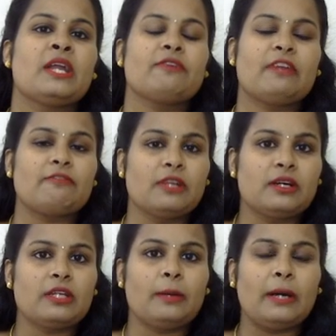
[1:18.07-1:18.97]
We have
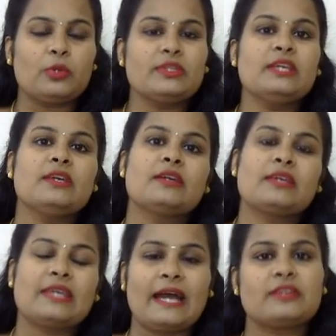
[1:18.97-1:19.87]
learned about the
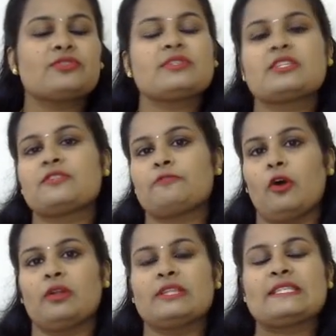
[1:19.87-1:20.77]
characteristics of
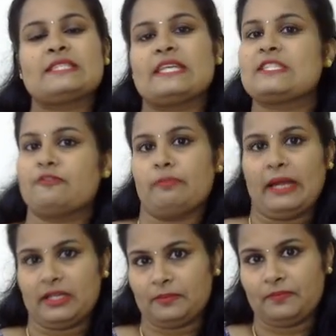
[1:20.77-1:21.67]
all these states of
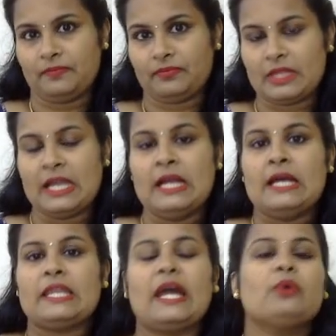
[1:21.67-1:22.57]
matter.
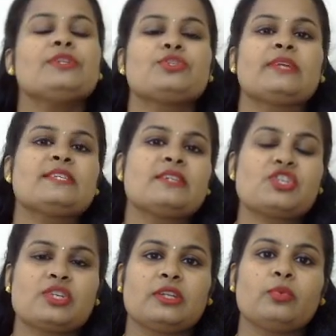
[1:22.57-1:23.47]
Now in today's
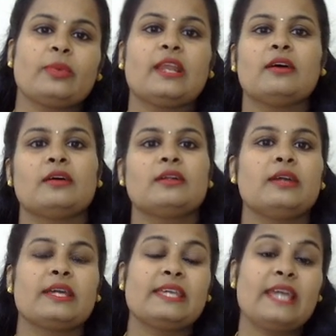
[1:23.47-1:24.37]
session, we learn,
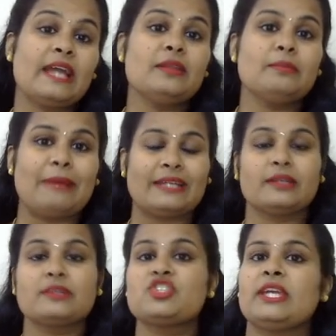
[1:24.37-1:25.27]
can
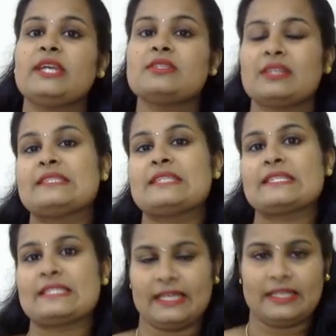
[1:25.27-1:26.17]
matter change its
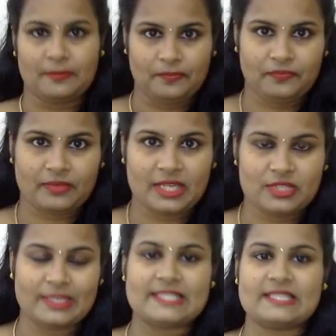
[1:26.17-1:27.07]
state?
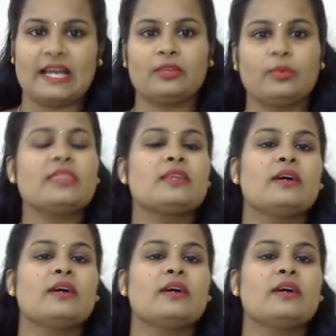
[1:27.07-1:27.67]
So let's start with,